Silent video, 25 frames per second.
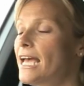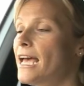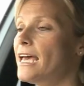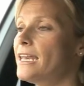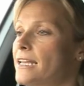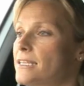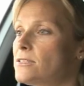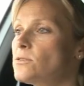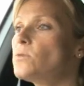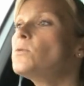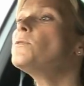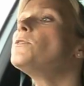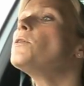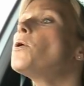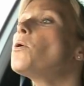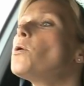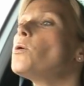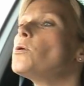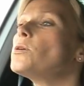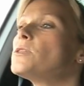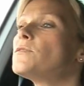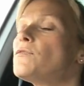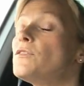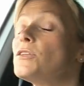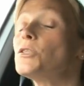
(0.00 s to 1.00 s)
and it's all
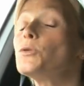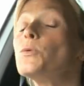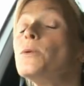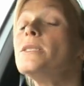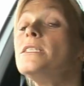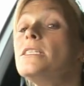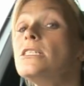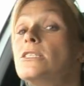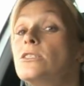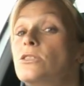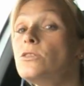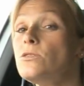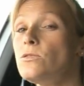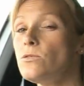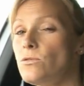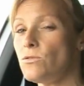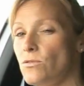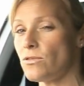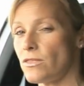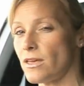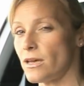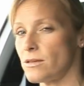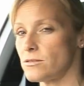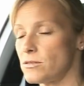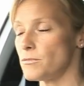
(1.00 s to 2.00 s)
yours for
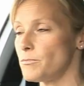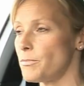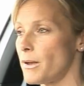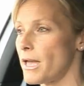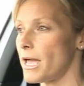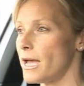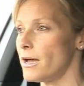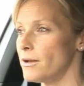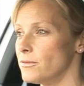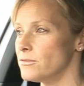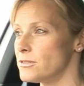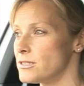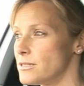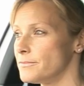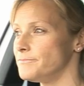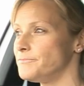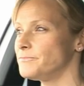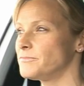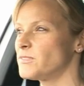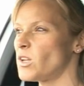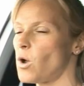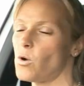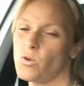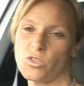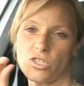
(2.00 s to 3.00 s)

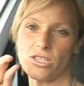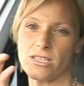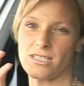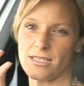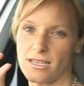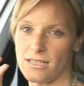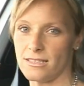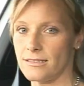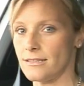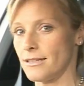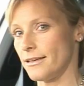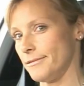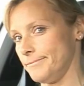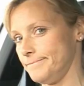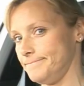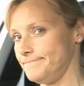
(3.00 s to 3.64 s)
£22,000, or just under.